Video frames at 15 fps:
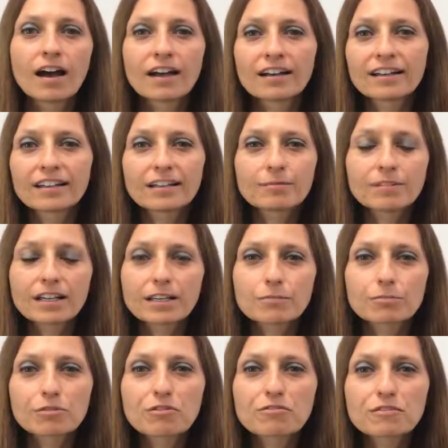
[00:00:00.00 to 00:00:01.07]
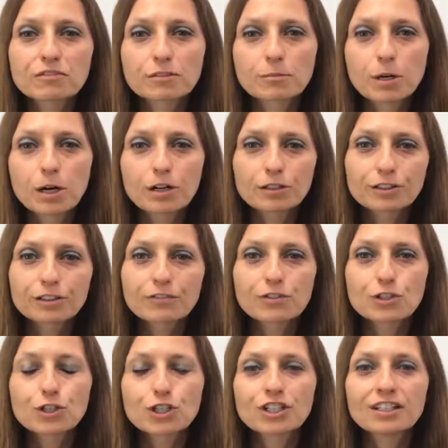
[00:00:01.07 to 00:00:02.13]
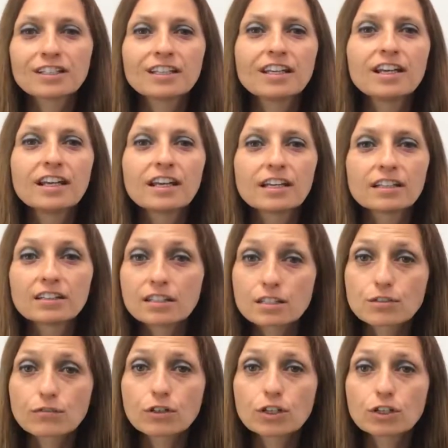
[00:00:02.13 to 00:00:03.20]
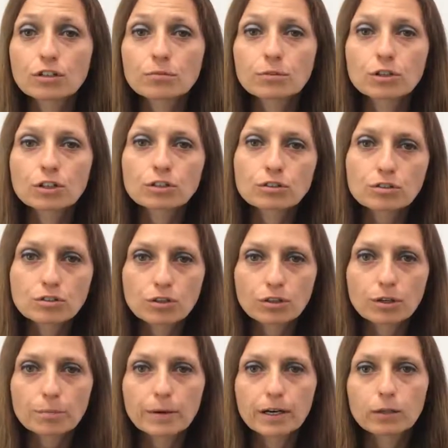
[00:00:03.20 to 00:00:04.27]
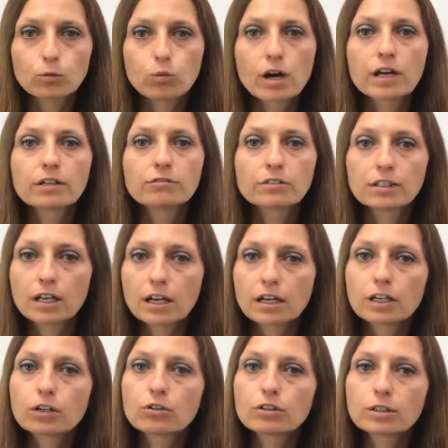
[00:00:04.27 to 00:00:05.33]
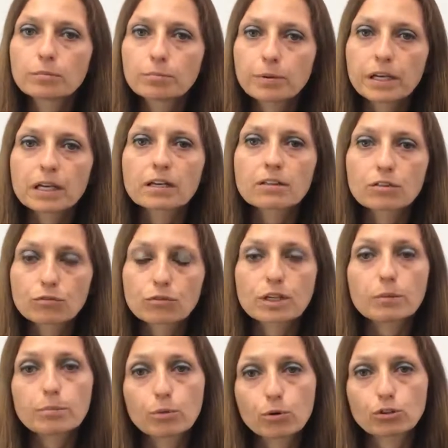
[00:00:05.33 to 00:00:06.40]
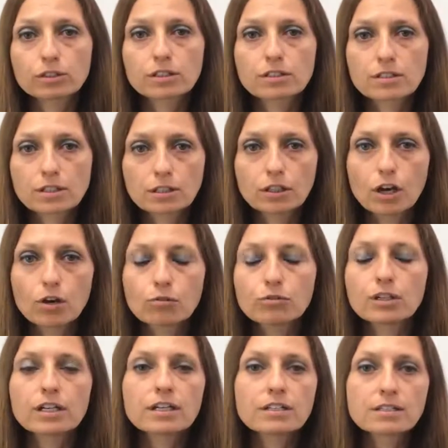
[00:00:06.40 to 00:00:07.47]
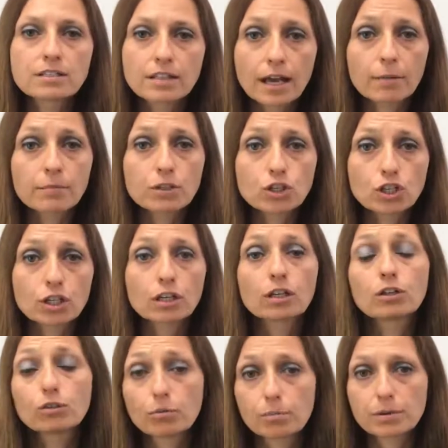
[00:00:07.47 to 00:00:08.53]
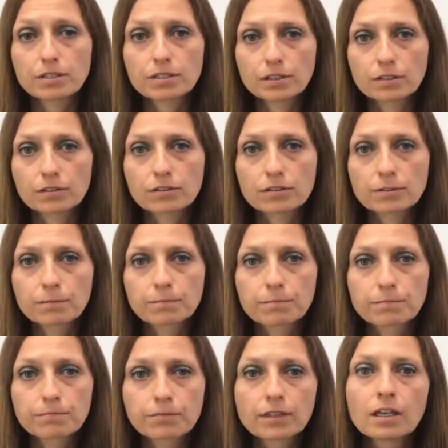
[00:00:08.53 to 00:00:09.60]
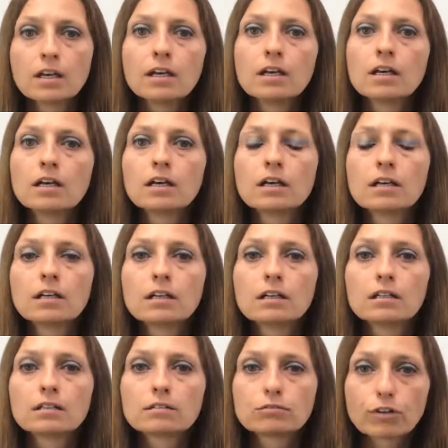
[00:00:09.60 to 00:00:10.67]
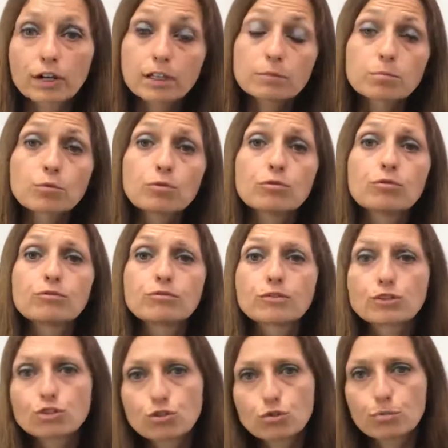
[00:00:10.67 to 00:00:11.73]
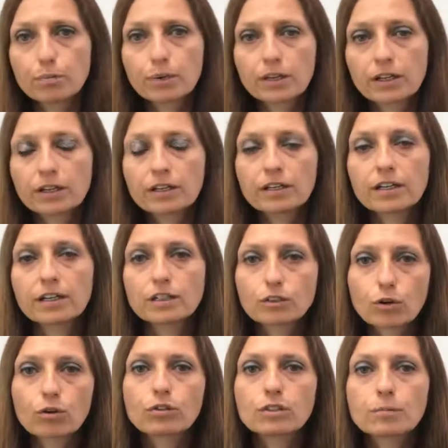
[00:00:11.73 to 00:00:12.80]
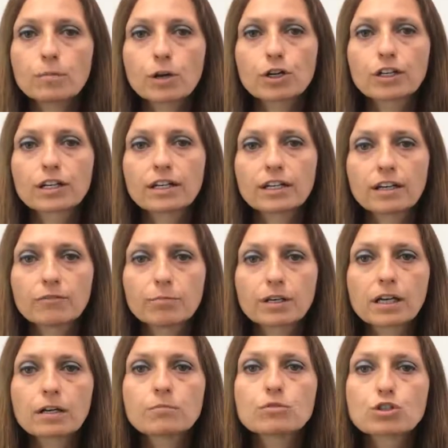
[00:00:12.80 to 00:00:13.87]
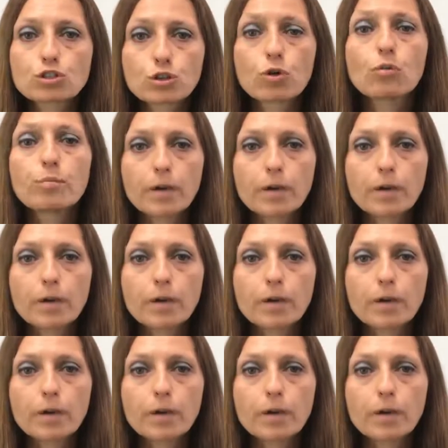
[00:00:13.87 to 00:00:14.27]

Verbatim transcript: Hi, I'm Nelly Berova from Art Division. In this video I'm going to talk about why relying on the big three portals alone is damaging your business. Rightmove, Zoopla and On The Market have become so